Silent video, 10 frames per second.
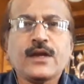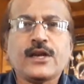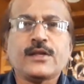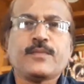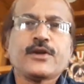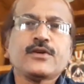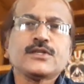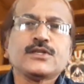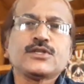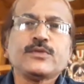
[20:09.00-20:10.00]
and the
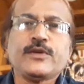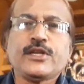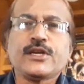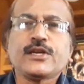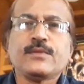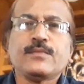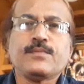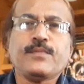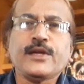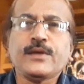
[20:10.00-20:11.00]
precautions to be taken
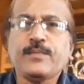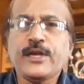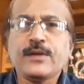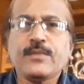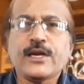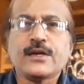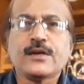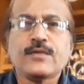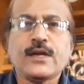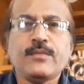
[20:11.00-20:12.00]
by the paying banker
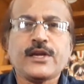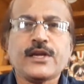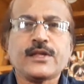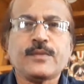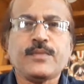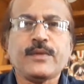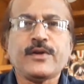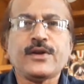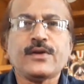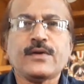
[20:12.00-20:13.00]
while making the
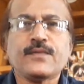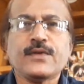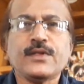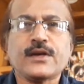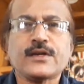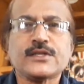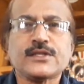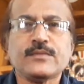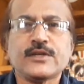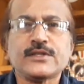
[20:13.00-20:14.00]
payment of the
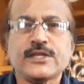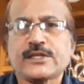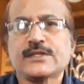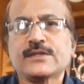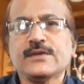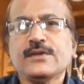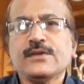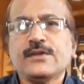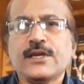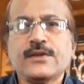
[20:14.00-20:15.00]
customer checks.
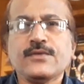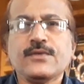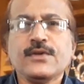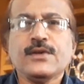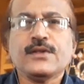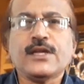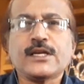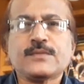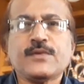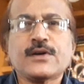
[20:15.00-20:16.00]
Thank you.
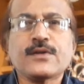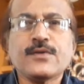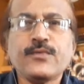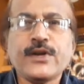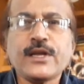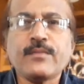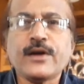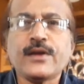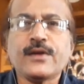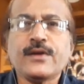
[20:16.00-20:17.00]
Thanks for viewing
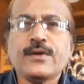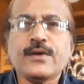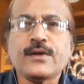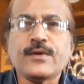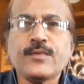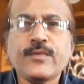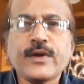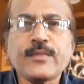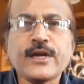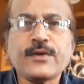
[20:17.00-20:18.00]
my
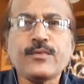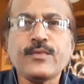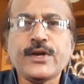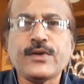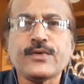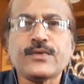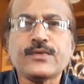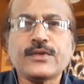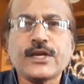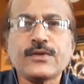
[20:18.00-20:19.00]
video.
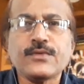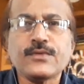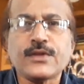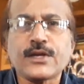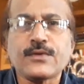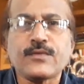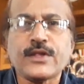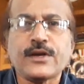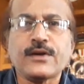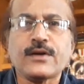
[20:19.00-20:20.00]
Thank you one
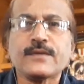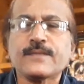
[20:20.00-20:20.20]
and all.